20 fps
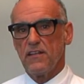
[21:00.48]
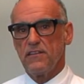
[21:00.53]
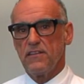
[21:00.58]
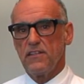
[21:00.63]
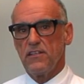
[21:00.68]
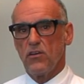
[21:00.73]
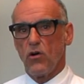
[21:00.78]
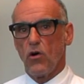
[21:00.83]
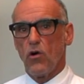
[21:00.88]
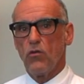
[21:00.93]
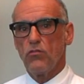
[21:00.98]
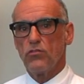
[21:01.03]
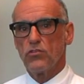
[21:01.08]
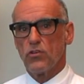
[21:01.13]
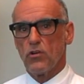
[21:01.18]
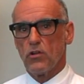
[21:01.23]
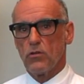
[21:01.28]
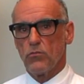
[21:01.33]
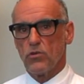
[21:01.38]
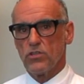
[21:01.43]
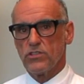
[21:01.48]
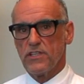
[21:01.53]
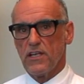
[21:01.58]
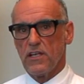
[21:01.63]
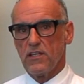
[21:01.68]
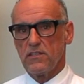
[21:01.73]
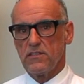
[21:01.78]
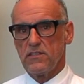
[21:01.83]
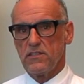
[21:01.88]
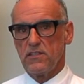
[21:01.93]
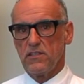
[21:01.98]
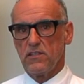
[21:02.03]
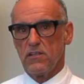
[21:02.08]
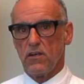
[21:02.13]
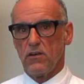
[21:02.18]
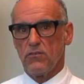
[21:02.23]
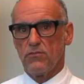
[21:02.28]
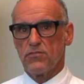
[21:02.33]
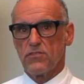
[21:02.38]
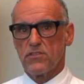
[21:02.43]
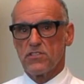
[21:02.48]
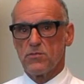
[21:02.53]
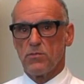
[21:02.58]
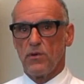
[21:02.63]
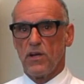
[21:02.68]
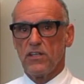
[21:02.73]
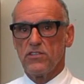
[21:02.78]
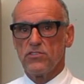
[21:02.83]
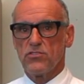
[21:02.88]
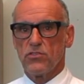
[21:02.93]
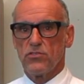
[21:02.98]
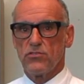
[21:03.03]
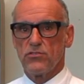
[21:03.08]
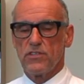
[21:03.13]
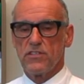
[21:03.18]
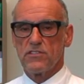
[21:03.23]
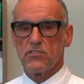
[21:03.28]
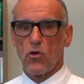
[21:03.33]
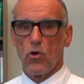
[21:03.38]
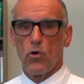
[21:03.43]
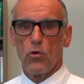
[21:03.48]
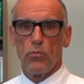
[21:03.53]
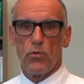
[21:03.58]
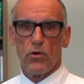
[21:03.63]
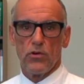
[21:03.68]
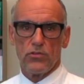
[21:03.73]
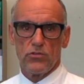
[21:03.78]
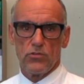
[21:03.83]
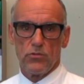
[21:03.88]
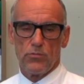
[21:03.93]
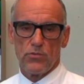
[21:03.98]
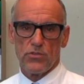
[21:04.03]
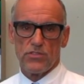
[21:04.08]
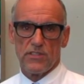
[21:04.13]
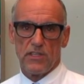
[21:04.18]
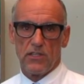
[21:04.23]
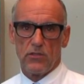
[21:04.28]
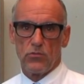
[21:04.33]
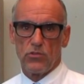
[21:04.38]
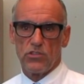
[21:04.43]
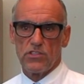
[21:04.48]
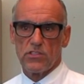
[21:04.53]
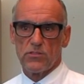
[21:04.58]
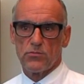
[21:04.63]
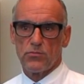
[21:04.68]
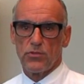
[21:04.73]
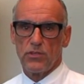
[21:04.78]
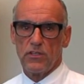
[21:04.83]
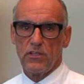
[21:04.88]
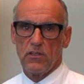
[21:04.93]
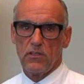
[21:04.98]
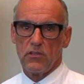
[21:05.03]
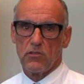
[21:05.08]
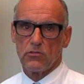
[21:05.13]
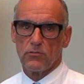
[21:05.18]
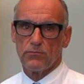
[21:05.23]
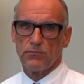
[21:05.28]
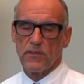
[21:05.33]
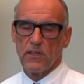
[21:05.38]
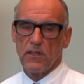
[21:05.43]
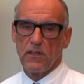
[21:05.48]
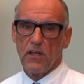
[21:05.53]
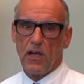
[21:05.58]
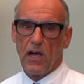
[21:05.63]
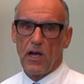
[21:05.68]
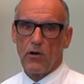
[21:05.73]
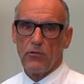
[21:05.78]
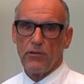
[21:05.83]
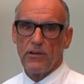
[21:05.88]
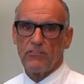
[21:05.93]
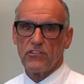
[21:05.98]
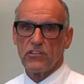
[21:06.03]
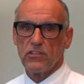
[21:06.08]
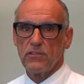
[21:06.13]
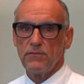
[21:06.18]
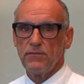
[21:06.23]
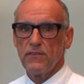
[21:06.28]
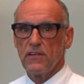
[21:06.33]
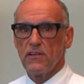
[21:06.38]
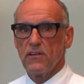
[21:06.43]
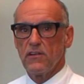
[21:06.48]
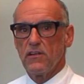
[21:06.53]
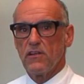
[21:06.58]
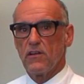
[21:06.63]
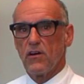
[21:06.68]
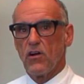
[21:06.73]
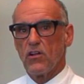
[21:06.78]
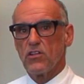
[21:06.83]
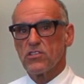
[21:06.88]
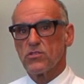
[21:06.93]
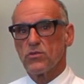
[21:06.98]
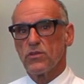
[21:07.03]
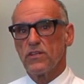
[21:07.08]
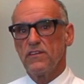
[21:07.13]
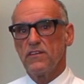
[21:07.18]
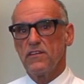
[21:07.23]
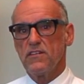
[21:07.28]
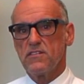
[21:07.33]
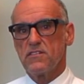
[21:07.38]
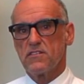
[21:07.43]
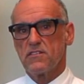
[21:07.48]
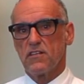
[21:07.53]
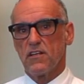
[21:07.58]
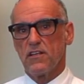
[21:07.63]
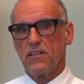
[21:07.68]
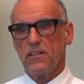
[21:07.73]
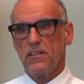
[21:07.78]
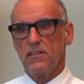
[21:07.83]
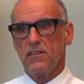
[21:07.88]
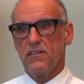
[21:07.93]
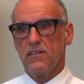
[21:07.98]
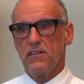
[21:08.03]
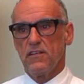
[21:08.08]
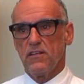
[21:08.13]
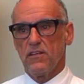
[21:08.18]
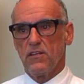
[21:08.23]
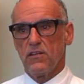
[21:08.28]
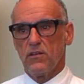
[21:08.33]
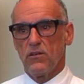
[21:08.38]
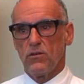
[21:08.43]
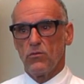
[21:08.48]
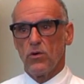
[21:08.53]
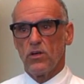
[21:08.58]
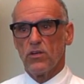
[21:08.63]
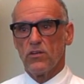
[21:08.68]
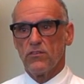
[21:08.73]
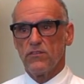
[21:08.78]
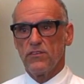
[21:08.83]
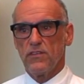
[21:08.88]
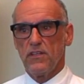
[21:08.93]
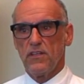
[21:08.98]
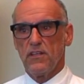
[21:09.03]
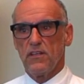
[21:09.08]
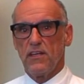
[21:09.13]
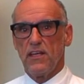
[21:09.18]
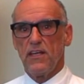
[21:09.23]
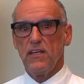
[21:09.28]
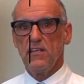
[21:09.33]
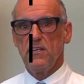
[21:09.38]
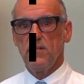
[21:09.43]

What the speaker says: that the overall mortality of spine surgery is 0.2%, which is pretty low. However, also in this study, one of the